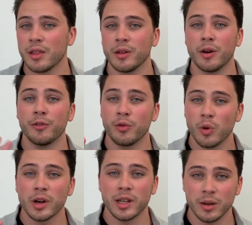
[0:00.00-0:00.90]
there are
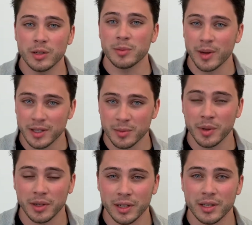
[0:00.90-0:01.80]
4 key
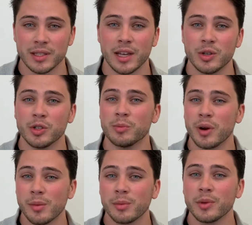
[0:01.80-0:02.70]
responsibilities that you should
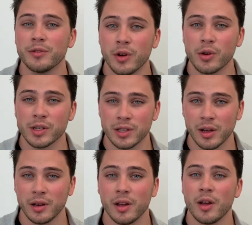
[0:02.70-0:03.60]
probably focus
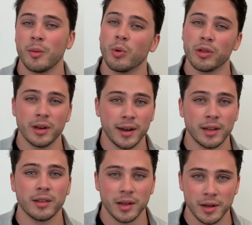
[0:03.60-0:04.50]
on more than
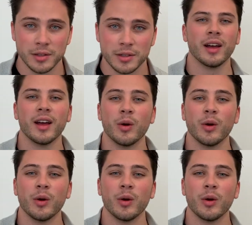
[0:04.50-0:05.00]
anything else.